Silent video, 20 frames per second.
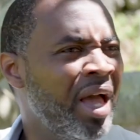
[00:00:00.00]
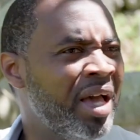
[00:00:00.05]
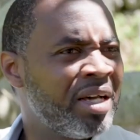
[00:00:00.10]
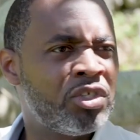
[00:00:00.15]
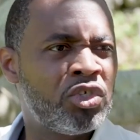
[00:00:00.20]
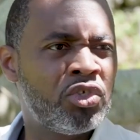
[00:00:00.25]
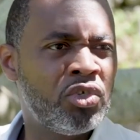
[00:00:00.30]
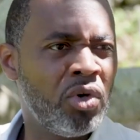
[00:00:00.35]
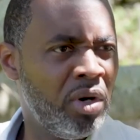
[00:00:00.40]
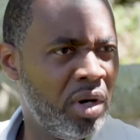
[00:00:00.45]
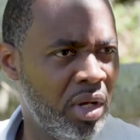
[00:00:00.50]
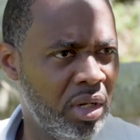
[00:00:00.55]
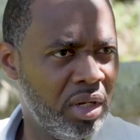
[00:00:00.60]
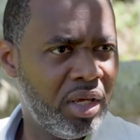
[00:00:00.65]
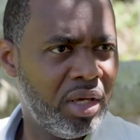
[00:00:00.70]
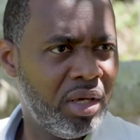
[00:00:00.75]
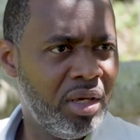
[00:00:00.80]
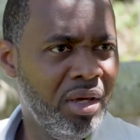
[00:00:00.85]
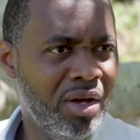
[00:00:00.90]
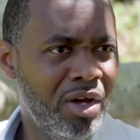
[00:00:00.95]

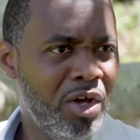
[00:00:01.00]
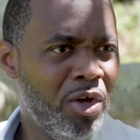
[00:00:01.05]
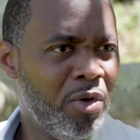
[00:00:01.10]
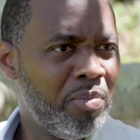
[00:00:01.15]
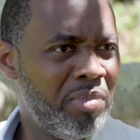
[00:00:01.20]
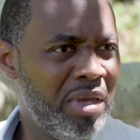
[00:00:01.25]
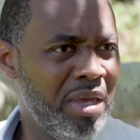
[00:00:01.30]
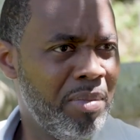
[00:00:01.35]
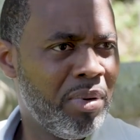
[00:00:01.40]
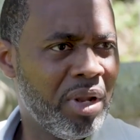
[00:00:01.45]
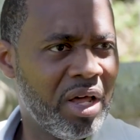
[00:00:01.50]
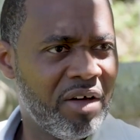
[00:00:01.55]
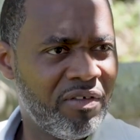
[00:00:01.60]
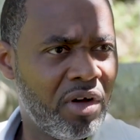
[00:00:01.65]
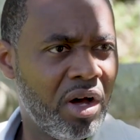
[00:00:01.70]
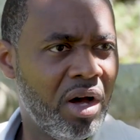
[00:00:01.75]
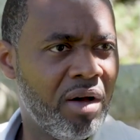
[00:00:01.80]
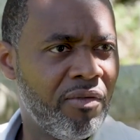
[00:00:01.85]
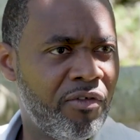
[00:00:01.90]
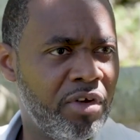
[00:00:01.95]
Externally, people
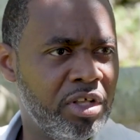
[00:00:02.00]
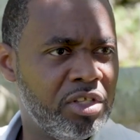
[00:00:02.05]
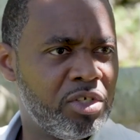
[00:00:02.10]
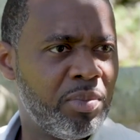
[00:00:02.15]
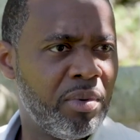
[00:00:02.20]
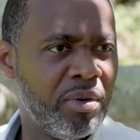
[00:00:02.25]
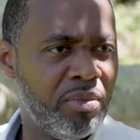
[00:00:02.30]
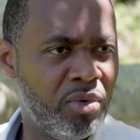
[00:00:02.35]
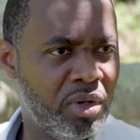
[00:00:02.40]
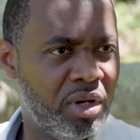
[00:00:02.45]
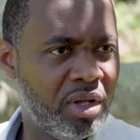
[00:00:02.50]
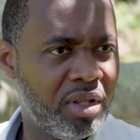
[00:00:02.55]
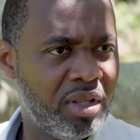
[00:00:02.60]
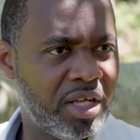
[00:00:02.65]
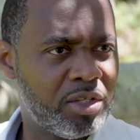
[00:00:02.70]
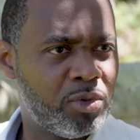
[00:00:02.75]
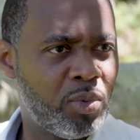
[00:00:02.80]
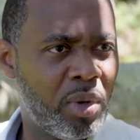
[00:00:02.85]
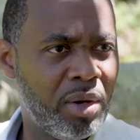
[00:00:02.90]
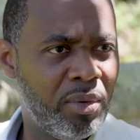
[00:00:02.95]
have confidence in Bermuda.
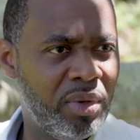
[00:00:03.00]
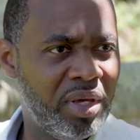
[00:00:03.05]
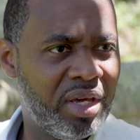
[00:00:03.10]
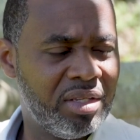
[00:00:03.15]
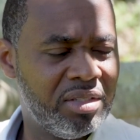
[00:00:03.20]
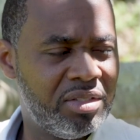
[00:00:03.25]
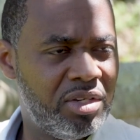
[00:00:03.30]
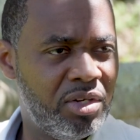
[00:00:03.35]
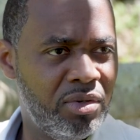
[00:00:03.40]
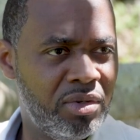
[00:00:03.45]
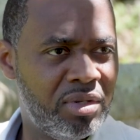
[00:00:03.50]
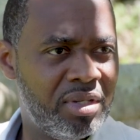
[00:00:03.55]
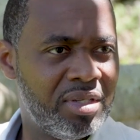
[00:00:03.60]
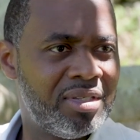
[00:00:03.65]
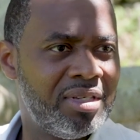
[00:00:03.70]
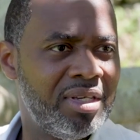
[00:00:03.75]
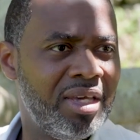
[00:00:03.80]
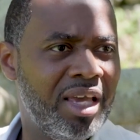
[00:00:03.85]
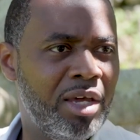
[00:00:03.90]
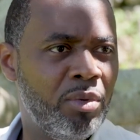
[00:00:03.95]
That's why we continue to
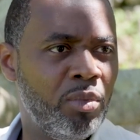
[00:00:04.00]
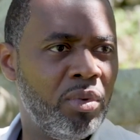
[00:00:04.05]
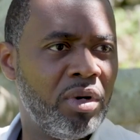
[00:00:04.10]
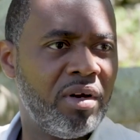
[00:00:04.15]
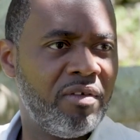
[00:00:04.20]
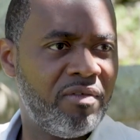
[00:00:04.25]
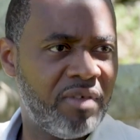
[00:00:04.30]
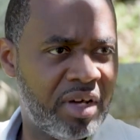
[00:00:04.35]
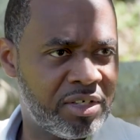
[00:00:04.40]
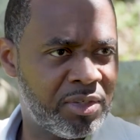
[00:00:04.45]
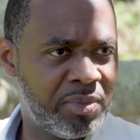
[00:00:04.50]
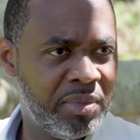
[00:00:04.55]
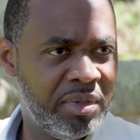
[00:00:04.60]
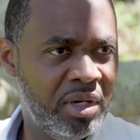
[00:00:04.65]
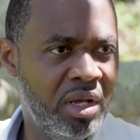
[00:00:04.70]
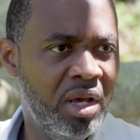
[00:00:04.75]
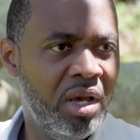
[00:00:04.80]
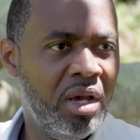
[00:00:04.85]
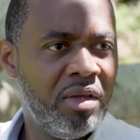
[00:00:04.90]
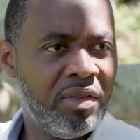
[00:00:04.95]
see inward
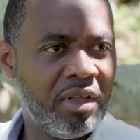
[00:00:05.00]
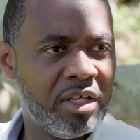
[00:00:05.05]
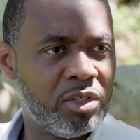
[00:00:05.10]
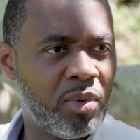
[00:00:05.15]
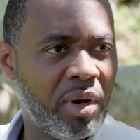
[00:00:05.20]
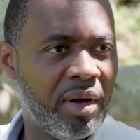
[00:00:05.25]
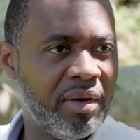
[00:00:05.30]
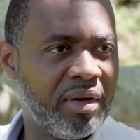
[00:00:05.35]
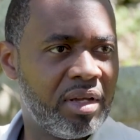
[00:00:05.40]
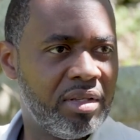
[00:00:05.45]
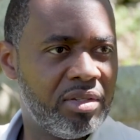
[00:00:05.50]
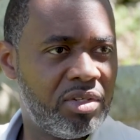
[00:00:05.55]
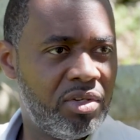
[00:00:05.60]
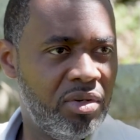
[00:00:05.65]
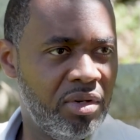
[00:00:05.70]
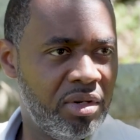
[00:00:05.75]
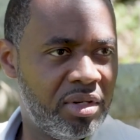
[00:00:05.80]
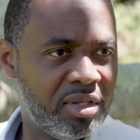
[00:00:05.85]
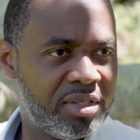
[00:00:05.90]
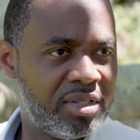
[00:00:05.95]
investment. That's why we
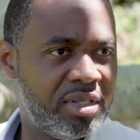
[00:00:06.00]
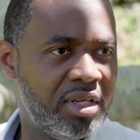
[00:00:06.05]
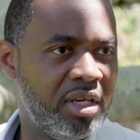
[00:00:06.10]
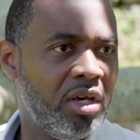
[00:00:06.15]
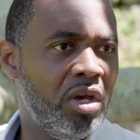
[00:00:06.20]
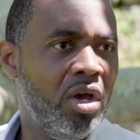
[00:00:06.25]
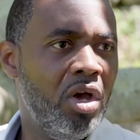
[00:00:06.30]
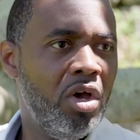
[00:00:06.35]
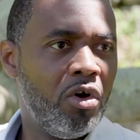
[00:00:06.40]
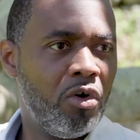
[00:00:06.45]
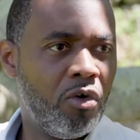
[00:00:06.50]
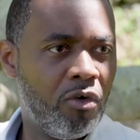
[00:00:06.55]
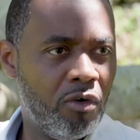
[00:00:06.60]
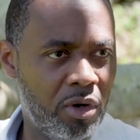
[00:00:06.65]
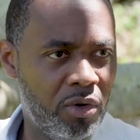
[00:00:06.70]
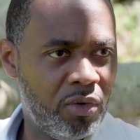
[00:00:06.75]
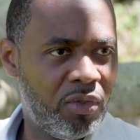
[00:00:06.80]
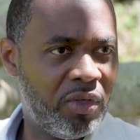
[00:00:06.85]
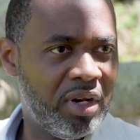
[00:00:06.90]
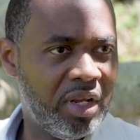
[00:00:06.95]
continue to see
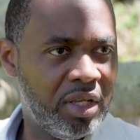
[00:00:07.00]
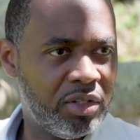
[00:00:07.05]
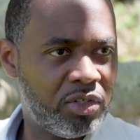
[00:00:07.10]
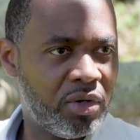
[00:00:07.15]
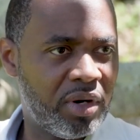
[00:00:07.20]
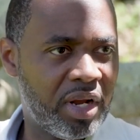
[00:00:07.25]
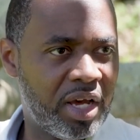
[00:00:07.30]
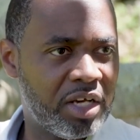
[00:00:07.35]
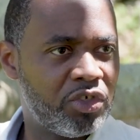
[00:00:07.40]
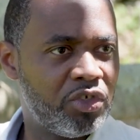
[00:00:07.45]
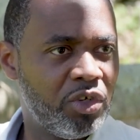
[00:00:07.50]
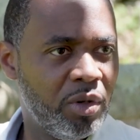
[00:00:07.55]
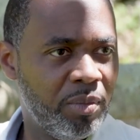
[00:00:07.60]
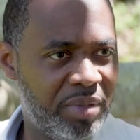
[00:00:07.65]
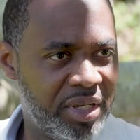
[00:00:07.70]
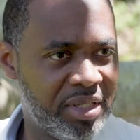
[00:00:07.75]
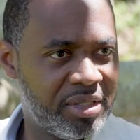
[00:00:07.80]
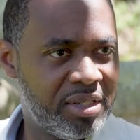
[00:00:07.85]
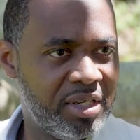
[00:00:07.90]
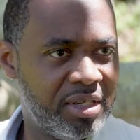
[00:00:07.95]
growth in international
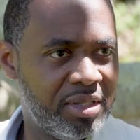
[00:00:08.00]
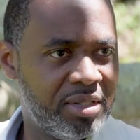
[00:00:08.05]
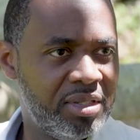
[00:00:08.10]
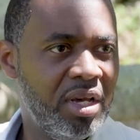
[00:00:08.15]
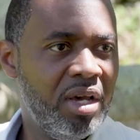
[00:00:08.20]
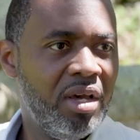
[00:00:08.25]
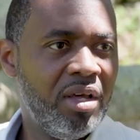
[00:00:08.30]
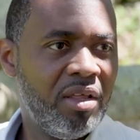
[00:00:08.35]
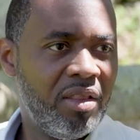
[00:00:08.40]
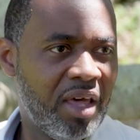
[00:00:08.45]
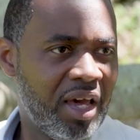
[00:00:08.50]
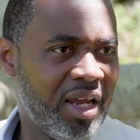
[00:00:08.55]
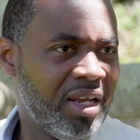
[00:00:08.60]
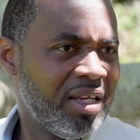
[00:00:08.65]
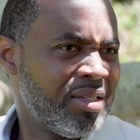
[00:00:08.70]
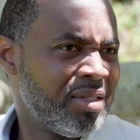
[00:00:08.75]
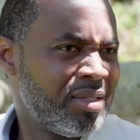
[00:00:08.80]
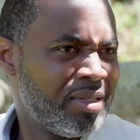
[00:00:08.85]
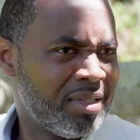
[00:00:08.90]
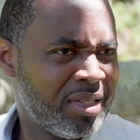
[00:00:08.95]
business.
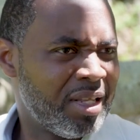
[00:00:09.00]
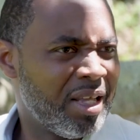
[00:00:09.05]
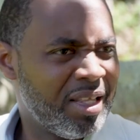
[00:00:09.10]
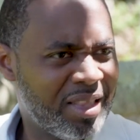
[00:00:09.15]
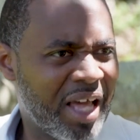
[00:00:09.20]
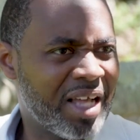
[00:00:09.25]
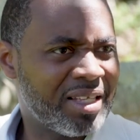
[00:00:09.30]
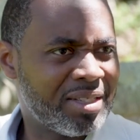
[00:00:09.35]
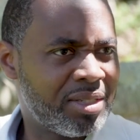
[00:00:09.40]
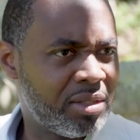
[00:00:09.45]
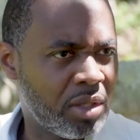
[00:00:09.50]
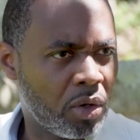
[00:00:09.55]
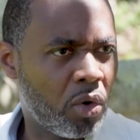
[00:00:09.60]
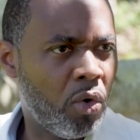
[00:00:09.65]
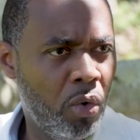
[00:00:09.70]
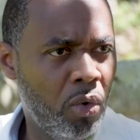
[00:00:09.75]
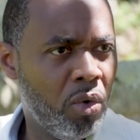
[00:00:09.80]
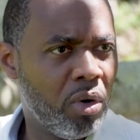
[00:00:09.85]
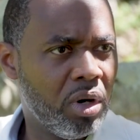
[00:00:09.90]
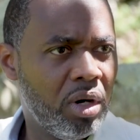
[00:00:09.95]
That's the
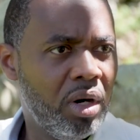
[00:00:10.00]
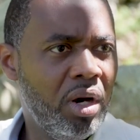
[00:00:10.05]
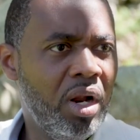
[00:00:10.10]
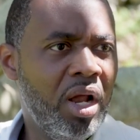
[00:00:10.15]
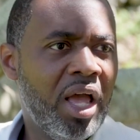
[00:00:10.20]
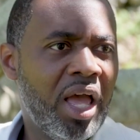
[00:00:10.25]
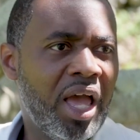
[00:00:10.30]
core.